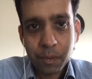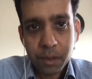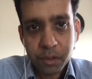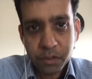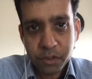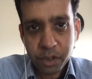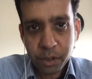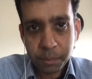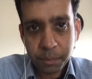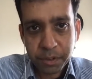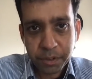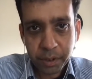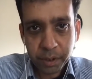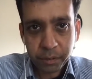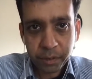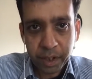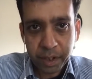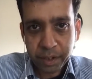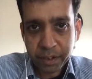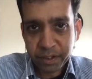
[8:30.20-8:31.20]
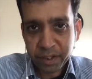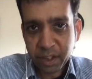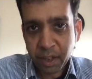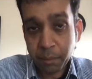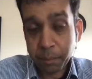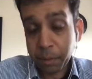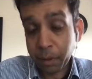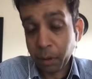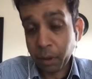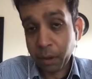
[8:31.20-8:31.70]
chip is a great
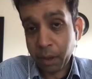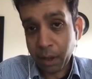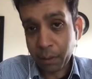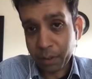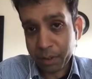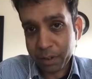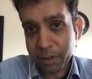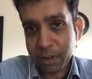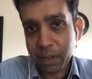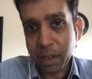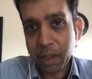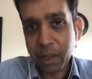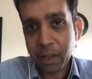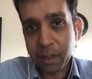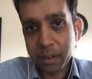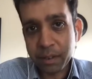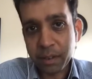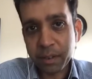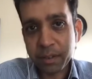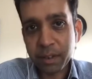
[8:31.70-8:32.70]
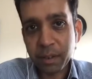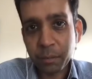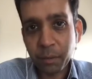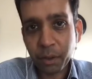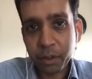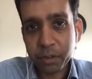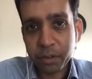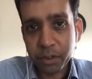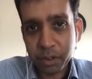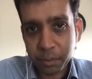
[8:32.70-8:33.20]
example, or I would say system
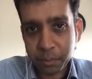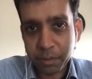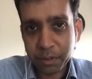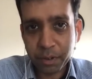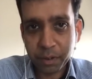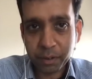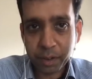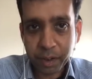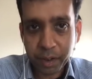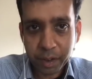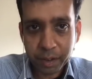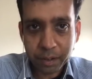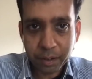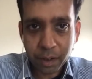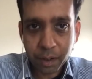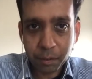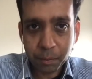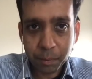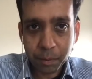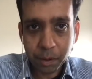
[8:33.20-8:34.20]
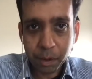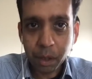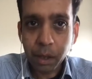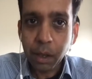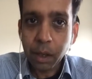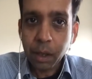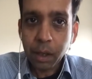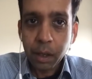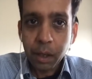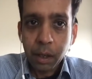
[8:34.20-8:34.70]
on chip is a great example.
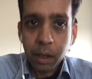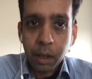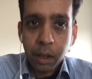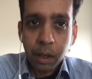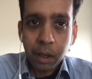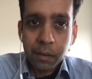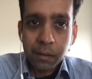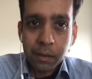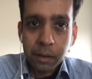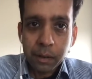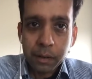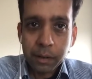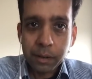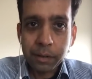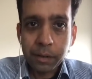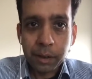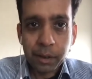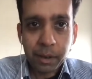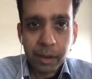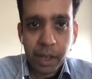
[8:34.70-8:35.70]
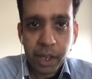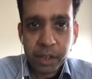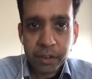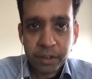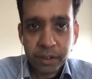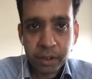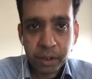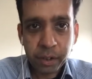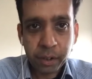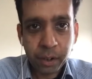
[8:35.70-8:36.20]
The
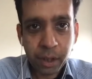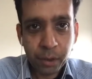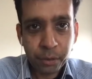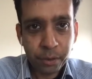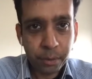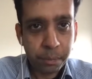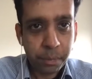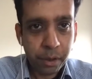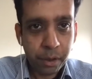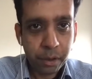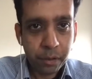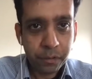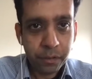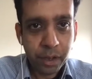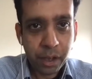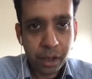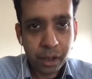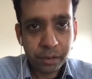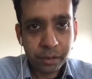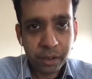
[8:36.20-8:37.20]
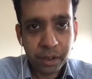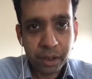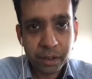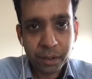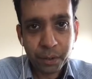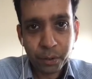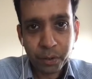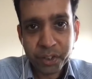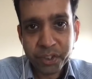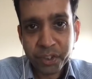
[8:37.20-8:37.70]
Asian counterpart of that is
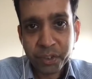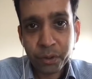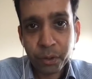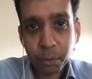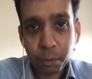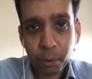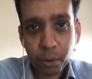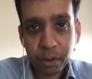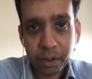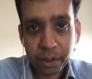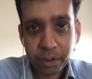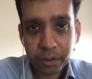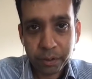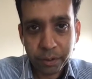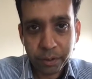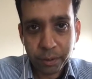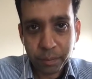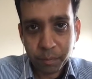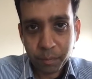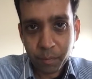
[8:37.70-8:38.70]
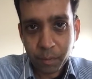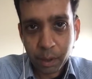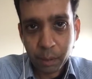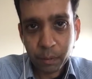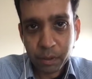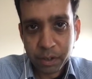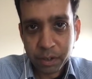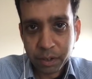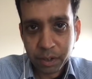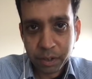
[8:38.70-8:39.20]
Horizon Robotics,
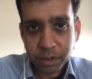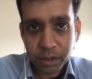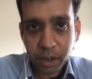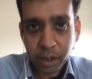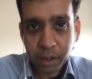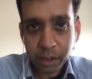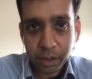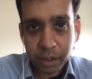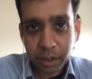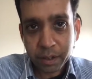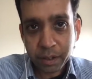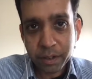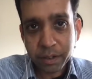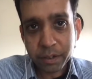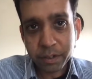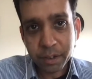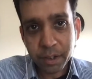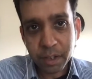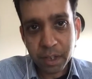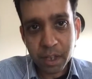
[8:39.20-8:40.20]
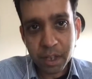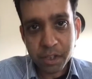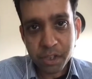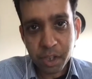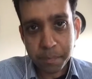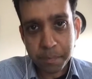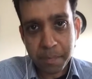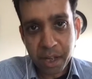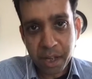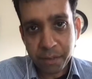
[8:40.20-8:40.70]
which is a Chinese
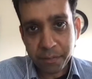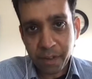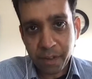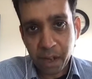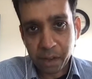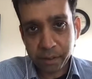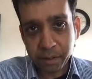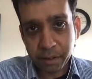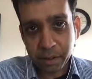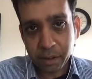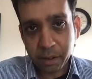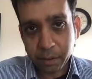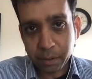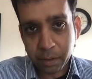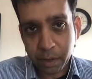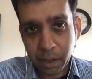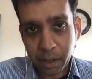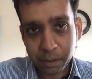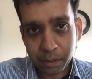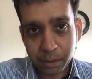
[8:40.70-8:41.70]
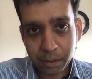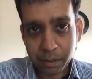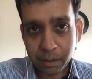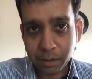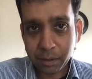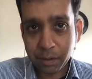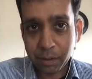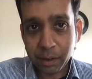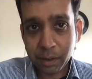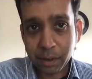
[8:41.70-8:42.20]
chip manufacturer that
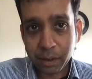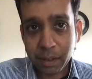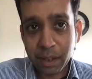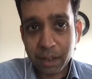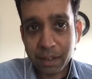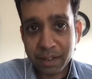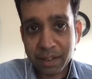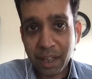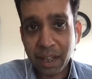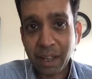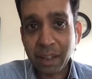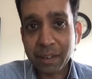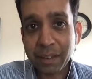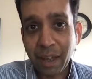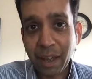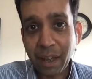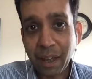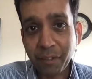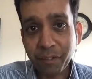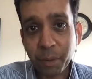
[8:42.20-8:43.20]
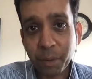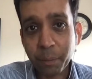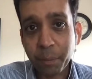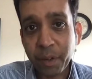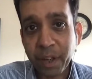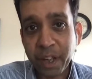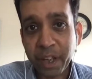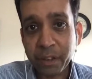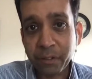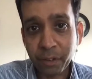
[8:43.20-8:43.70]
they say they have the
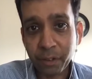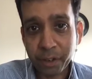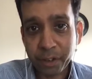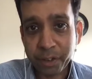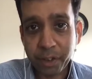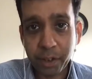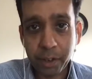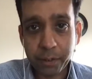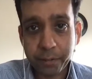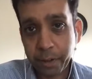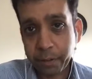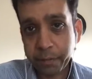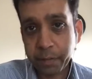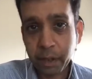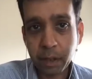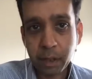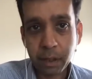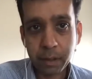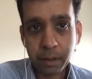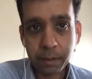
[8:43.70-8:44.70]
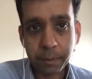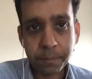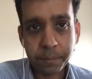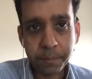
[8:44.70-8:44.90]
brain for the self-driving car.